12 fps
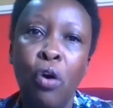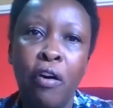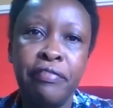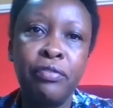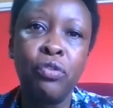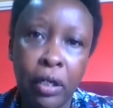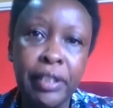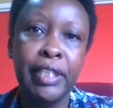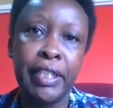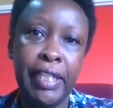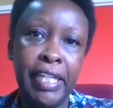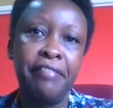of
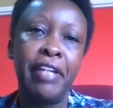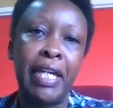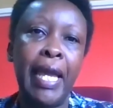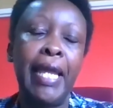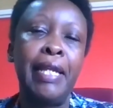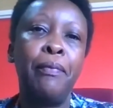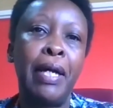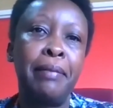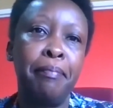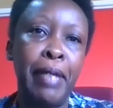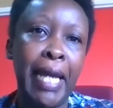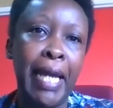not leaving
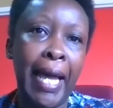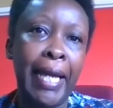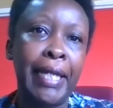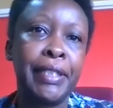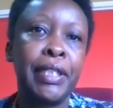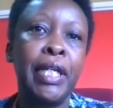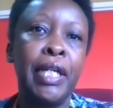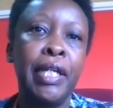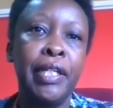anyone behind